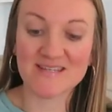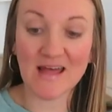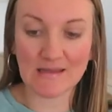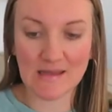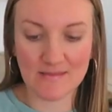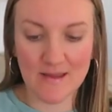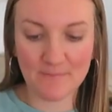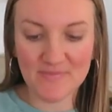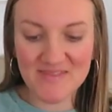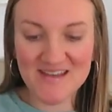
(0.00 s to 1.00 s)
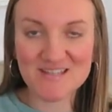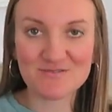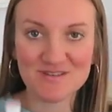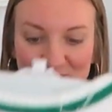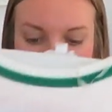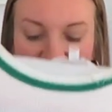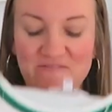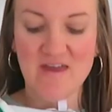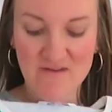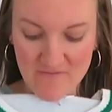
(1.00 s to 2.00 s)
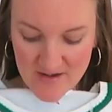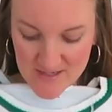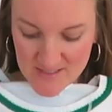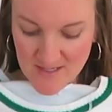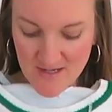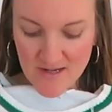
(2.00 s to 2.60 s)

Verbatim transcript: selling them. This was my favorite.